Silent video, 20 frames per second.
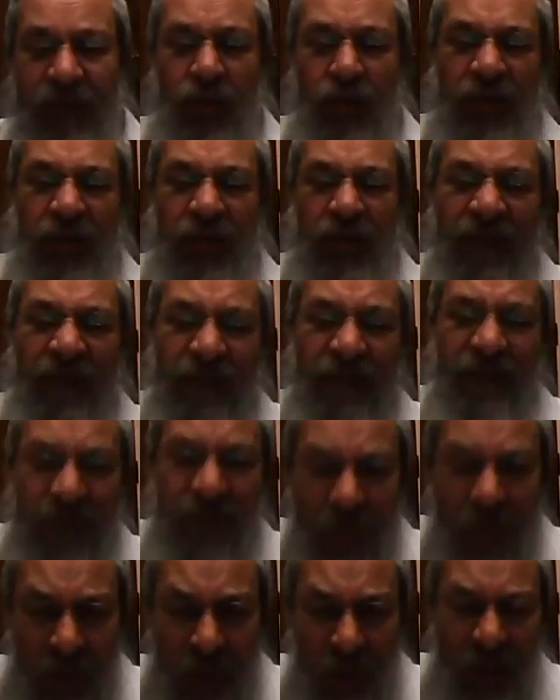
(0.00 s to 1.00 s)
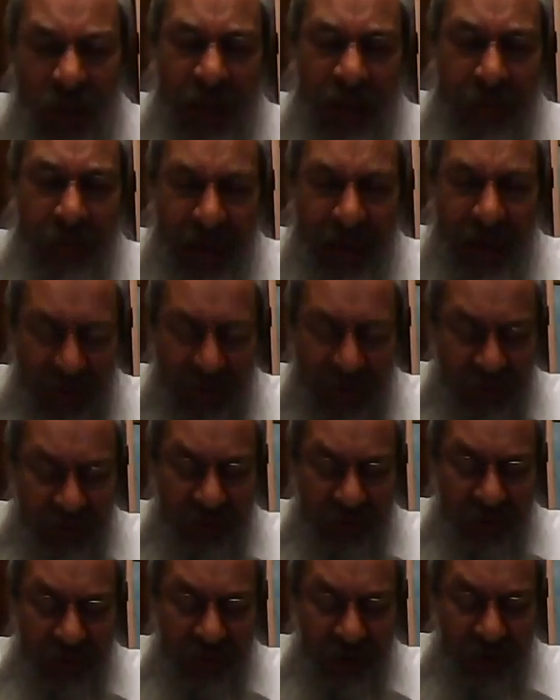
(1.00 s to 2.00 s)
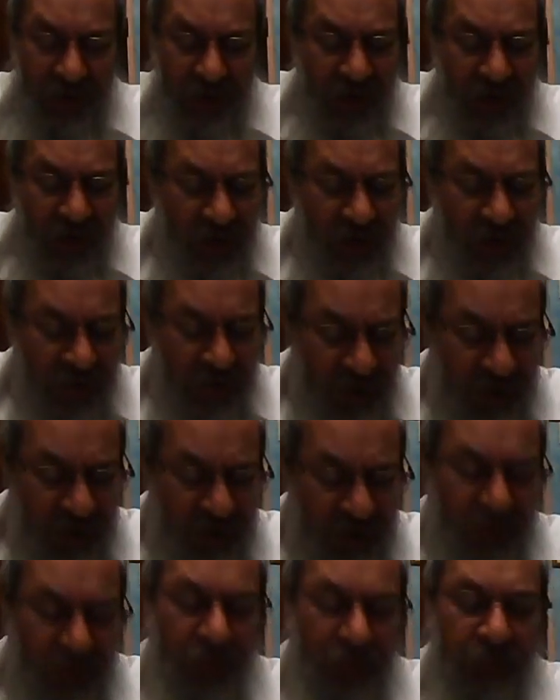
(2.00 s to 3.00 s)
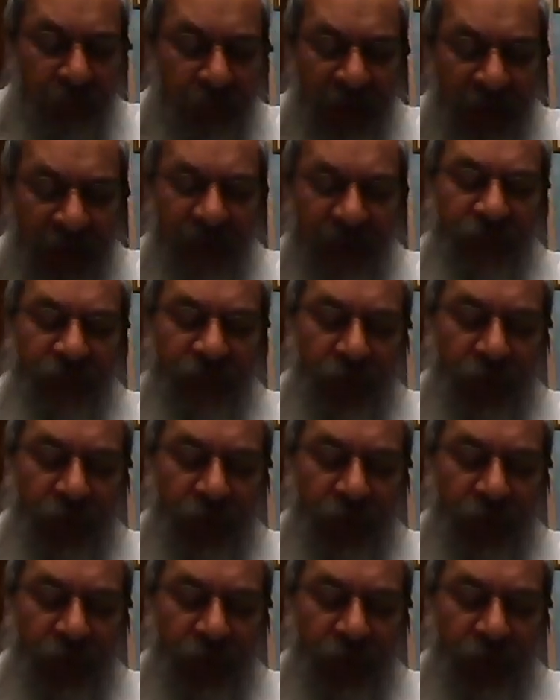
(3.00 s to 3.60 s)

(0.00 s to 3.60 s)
the full amount needed to pay for the